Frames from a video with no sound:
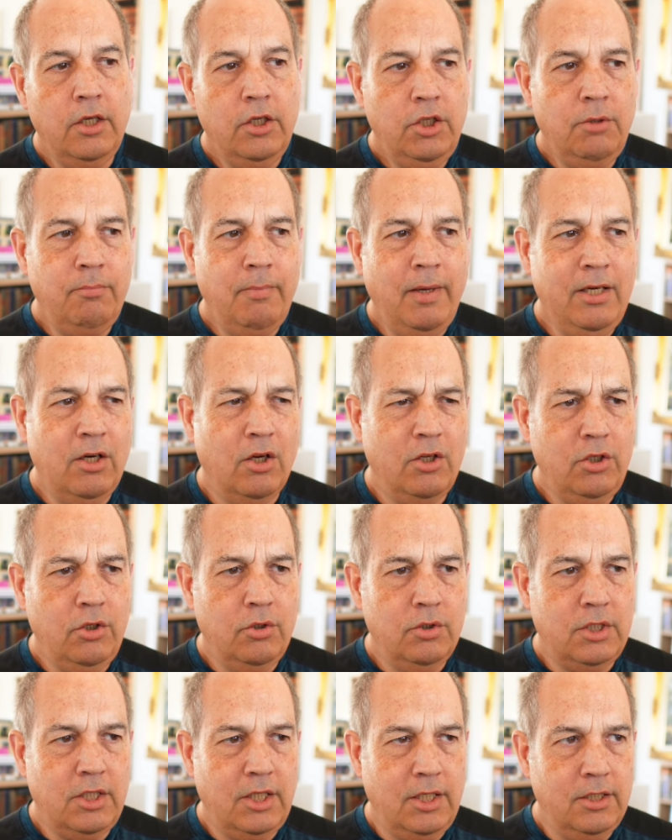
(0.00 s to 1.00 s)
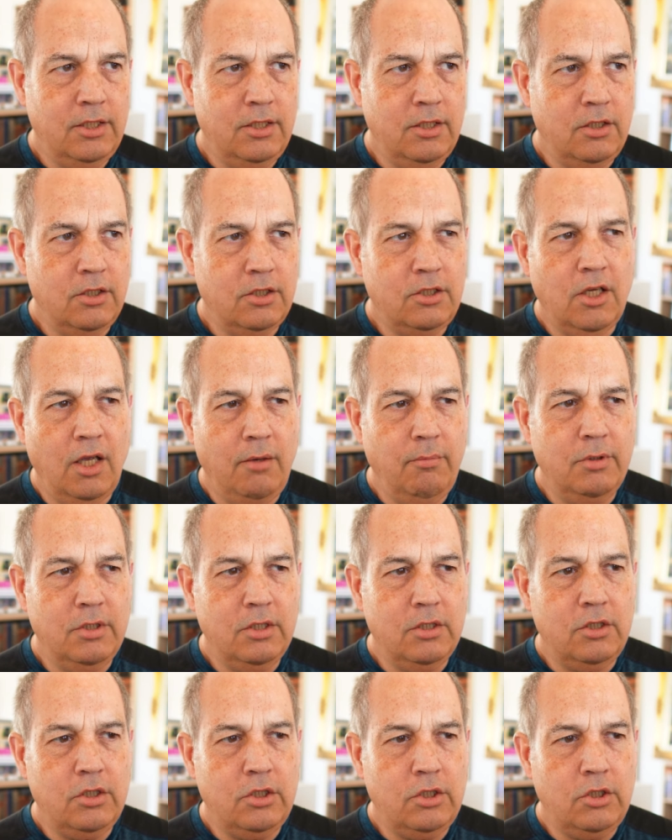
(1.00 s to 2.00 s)
You may not use these in assignment
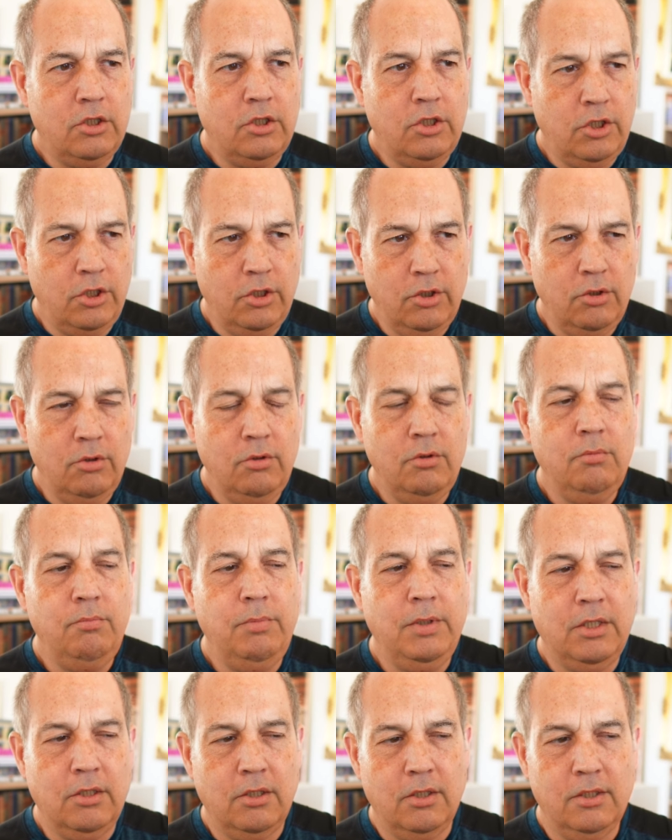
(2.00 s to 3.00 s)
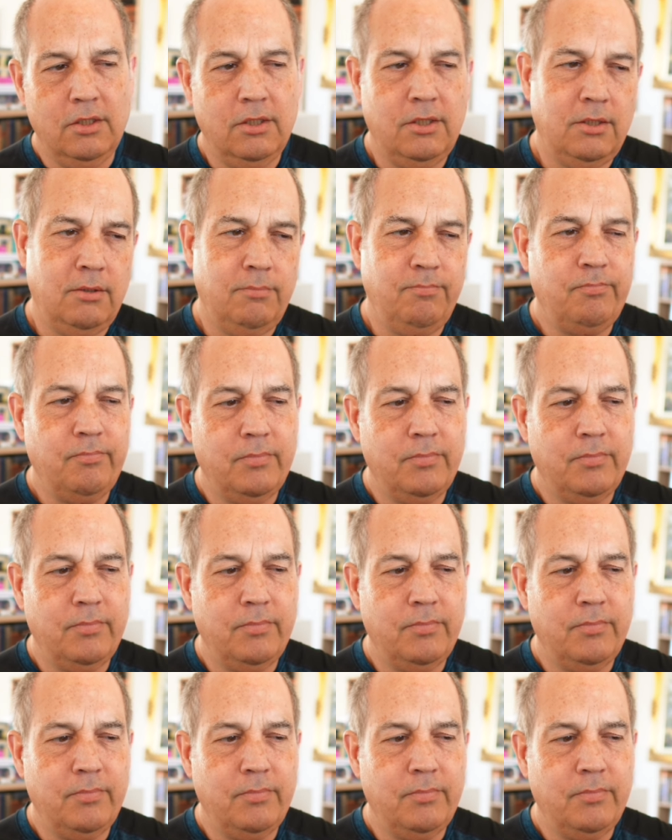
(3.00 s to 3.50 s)
two because